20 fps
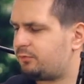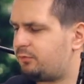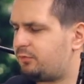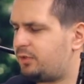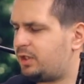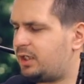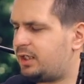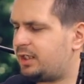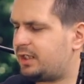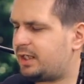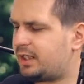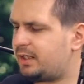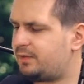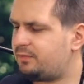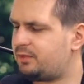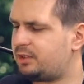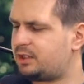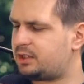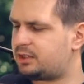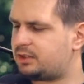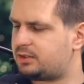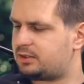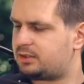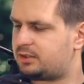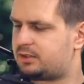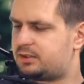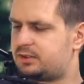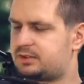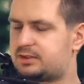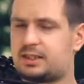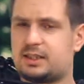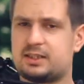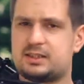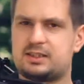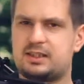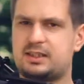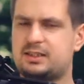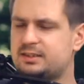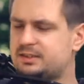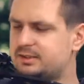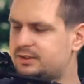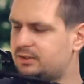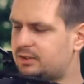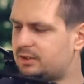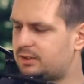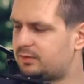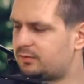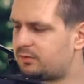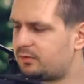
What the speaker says: fairly heavy Zeiss lens on the